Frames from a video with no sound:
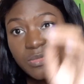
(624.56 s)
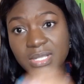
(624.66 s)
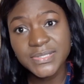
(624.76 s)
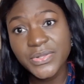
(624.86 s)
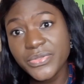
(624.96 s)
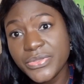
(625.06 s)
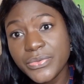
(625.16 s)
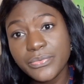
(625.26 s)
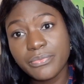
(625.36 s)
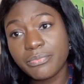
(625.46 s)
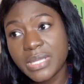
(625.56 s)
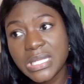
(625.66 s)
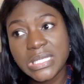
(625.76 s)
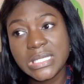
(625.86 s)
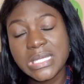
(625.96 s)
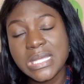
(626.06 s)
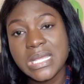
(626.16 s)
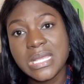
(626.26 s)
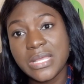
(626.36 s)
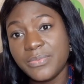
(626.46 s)
So it
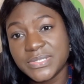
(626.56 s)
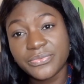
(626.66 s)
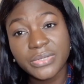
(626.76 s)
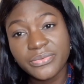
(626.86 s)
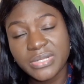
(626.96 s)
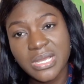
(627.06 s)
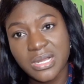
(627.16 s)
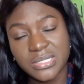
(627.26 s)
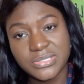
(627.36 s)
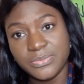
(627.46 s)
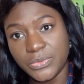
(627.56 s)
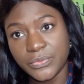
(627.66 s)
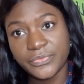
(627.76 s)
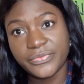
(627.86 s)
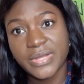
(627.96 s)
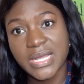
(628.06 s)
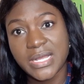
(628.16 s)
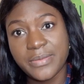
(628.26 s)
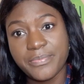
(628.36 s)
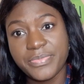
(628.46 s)
was really hard to move.
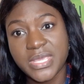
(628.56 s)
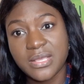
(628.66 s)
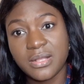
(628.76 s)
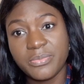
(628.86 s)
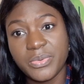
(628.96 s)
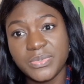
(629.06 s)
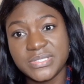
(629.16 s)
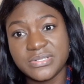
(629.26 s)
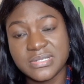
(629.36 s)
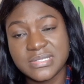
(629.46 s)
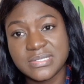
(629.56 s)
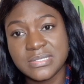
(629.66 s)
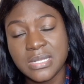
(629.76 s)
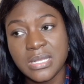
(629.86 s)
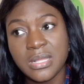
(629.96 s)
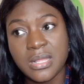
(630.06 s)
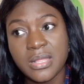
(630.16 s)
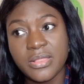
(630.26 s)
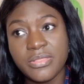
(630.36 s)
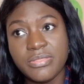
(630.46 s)
The economy was just
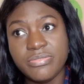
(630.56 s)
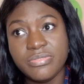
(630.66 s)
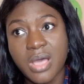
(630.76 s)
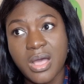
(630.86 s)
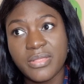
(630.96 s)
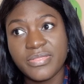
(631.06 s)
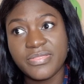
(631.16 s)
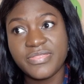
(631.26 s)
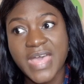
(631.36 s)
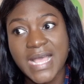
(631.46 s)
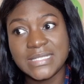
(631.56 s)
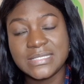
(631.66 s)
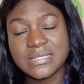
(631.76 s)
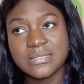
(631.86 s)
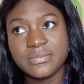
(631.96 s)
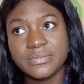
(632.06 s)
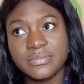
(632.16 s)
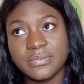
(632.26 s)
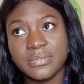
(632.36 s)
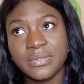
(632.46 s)
not that.
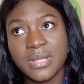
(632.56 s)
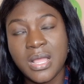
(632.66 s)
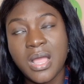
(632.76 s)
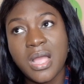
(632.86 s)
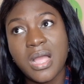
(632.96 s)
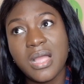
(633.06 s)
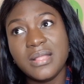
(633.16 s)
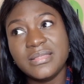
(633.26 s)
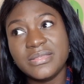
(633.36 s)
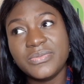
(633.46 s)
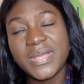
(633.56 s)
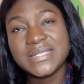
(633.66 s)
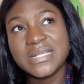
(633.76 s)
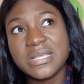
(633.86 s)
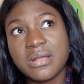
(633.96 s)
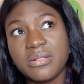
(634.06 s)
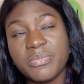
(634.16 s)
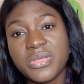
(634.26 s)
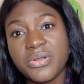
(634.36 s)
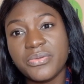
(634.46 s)
Do I say the
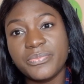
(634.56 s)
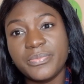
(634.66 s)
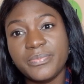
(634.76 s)
economy, or